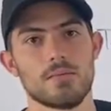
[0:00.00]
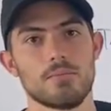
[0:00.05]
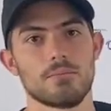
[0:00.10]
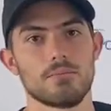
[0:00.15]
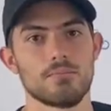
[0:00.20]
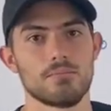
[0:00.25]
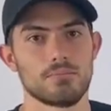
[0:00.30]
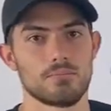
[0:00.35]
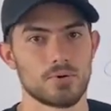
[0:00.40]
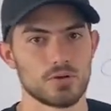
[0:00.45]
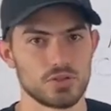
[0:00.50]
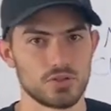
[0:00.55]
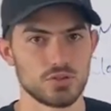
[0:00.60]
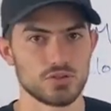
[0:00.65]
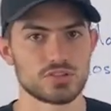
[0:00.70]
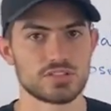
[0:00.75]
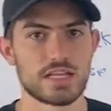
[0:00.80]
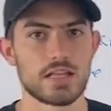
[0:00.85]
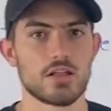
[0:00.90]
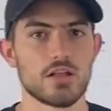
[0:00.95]
but you
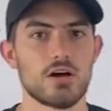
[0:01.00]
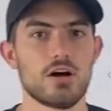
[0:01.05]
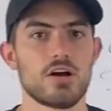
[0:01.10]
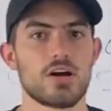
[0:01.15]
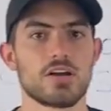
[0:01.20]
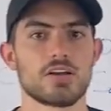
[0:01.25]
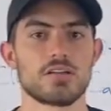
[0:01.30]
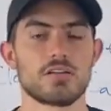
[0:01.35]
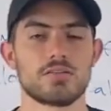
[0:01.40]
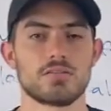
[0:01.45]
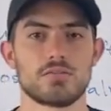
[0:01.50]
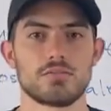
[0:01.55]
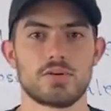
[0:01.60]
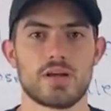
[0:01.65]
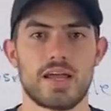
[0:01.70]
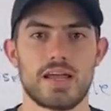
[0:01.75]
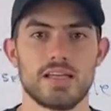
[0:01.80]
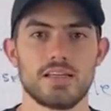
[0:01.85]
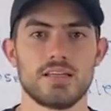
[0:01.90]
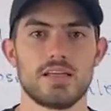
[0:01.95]
sell hard,
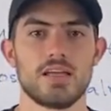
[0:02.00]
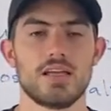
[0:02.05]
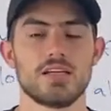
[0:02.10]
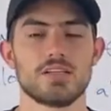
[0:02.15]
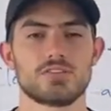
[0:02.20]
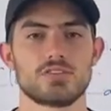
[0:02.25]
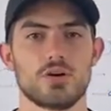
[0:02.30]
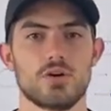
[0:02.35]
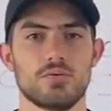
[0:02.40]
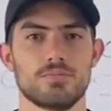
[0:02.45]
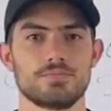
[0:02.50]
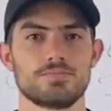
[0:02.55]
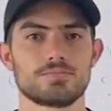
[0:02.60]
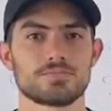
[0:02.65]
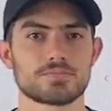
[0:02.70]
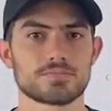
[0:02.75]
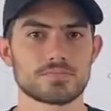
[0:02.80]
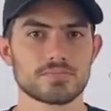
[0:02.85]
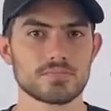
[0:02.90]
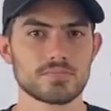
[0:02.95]
right? So
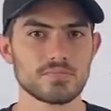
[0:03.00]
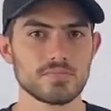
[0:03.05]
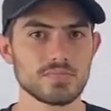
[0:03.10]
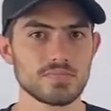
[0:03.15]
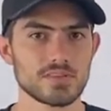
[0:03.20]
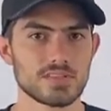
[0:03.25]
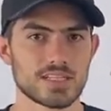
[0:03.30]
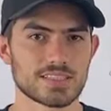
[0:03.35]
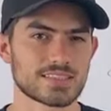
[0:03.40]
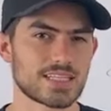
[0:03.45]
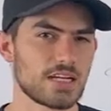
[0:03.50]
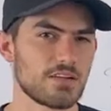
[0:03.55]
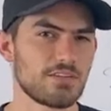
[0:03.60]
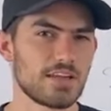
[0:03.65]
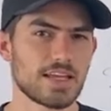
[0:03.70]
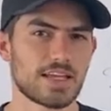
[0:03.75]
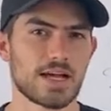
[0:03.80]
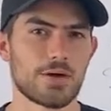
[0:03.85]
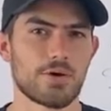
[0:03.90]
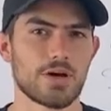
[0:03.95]
that's kind of
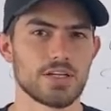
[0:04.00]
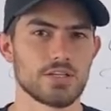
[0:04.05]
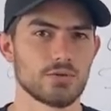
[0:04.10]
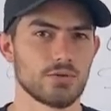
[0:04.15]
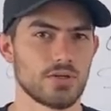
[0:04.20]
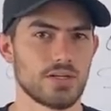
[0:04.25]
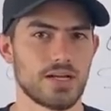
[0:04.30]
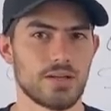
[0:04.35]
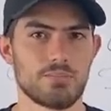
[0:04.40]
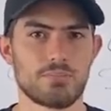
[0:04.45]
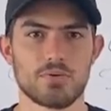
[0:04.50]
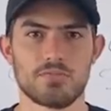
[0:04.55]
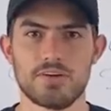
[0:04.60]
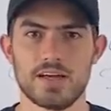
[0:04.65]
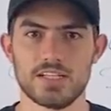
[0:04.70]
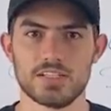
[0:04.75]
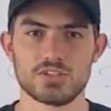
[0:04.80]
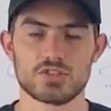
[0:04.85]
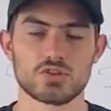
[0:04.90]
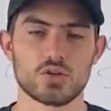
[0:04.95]
like how I do it. I
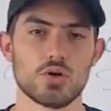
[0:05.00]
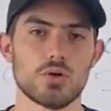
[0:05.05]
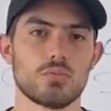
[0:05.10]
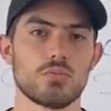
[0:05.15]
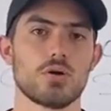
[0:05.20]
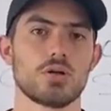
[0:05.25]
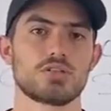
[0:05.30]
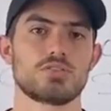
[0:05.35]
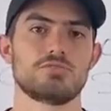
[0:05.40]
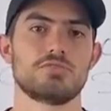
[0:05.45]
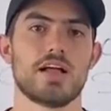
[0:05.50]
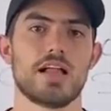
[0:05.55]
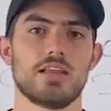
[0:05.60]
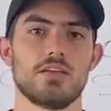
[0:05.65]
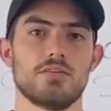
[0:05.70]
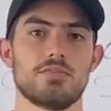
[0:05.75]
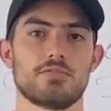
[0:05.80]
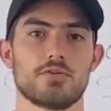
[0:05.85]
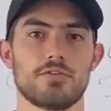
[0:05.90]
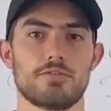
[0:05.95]
provide so much
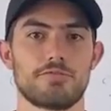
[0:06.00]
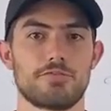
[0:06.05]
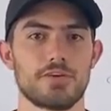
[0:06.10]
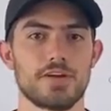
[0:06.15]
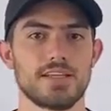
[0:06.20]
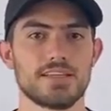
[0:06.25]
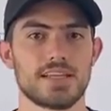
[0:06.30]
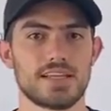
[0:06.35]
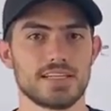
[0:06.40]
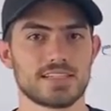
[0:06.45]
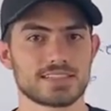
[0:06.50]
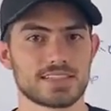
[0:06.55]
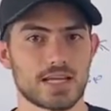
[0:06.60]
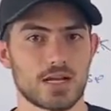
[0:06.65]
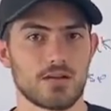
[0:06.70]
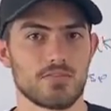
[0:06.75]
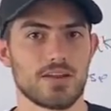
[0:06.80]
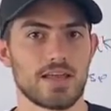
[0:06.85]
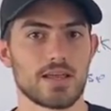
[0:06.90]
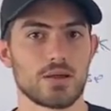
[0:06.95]
value for free that it's kind
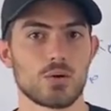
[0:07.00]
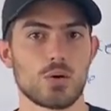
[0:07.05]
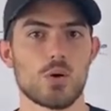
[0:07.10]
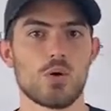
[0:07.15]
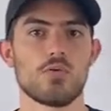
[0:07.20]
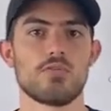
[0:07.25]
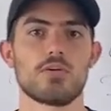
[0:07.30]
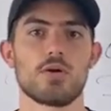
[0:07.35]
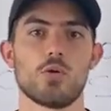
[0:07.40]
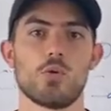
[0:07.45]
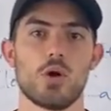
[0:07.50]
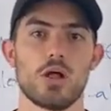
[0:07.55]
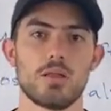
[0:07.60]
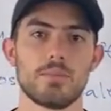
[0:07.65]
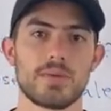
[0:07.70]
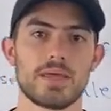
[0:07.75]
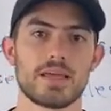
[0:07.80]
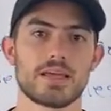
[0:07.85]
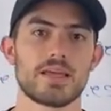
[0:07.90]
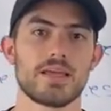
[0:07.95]
of like
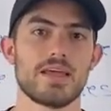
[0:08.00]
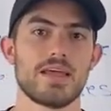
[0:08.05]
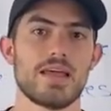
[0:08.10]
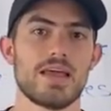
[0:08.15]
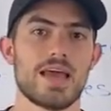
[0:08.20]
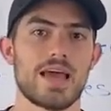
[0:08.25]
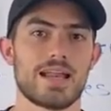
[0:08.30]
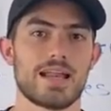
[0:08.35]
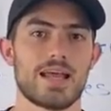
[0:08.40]
overwhelming, and I